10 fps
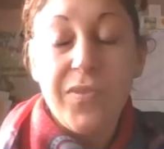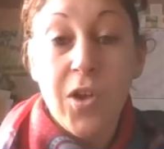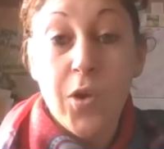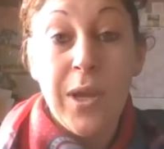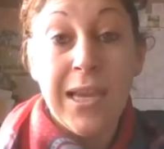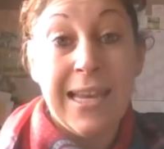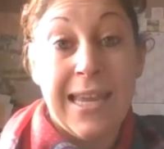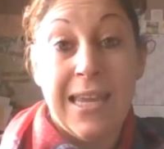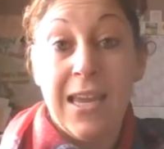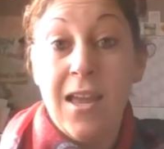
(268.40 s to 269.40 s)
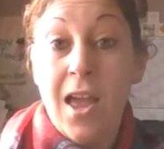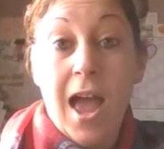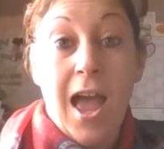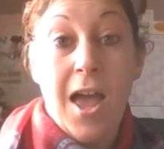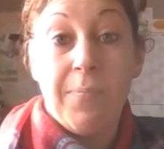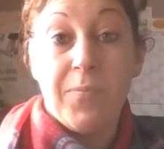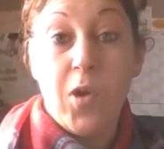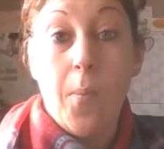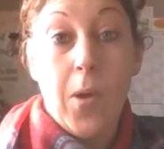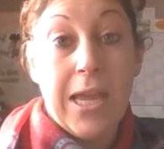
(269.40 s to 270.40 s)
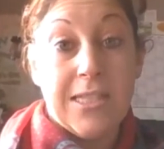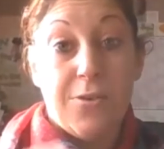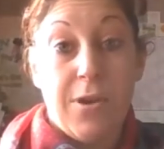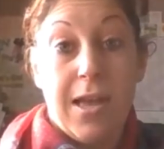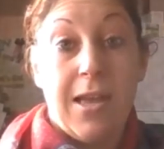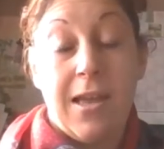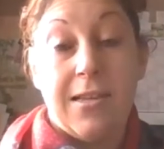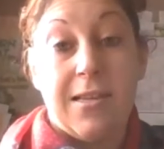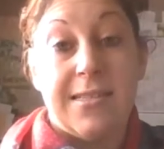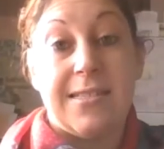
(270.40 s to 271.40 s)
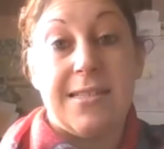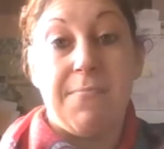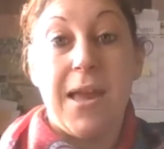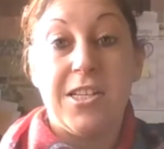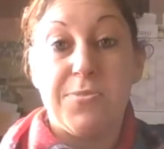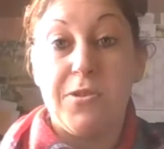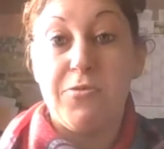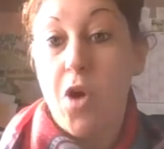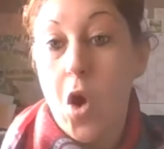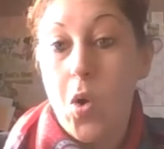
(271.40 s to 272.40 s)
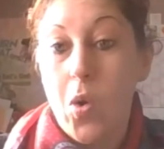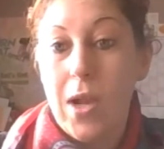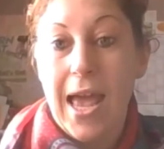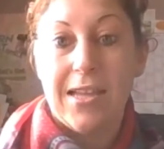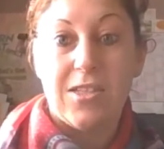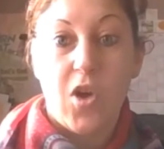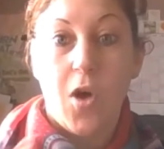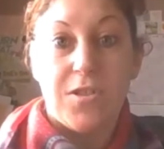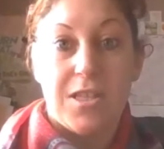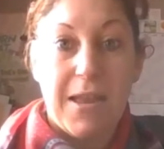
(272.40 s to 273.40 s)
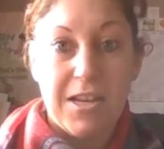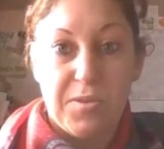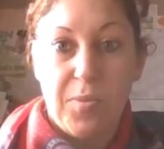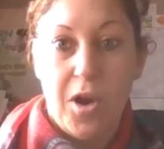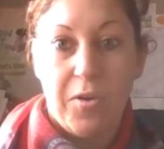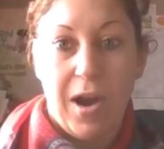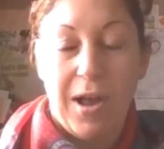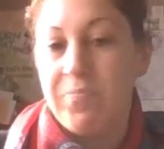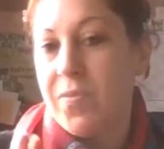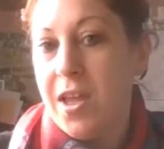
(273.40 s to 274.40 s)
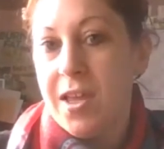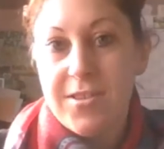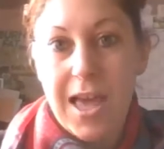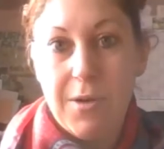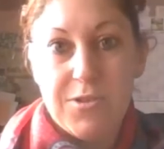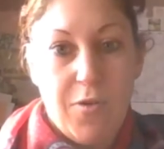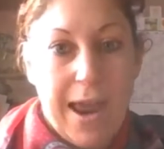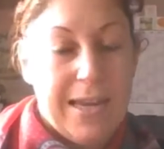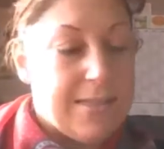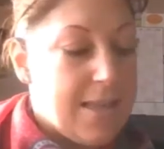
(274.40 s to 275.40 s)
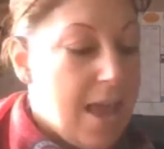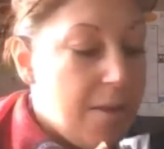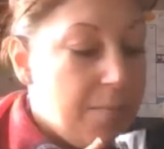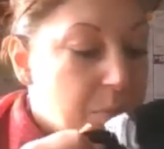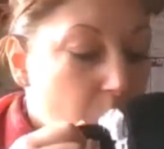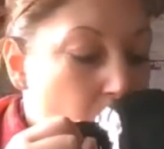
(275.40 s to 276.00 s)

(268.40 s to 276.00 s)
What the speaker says: quickly got put into an assistant management role and got onto the management program. So that was great. Do